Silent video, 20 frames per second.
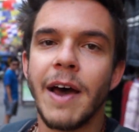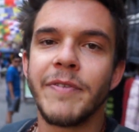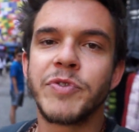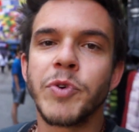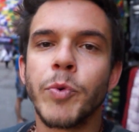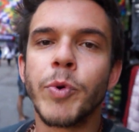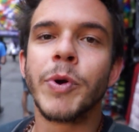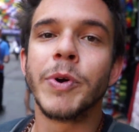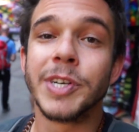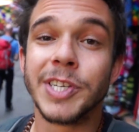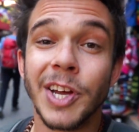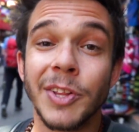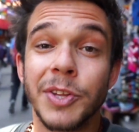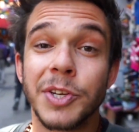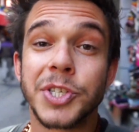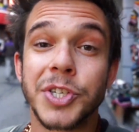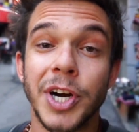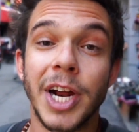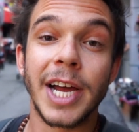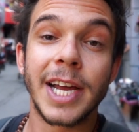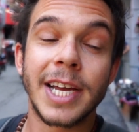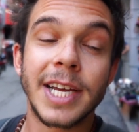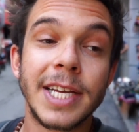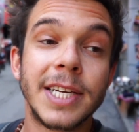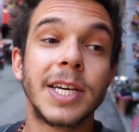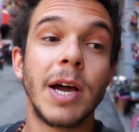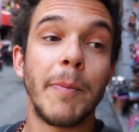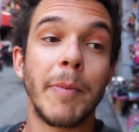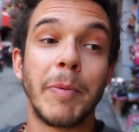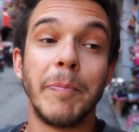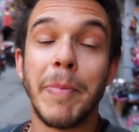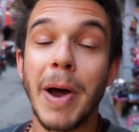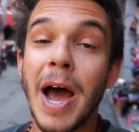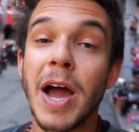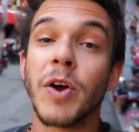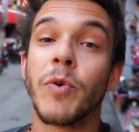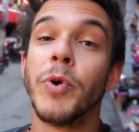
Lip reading: After we were done the trek, coming back,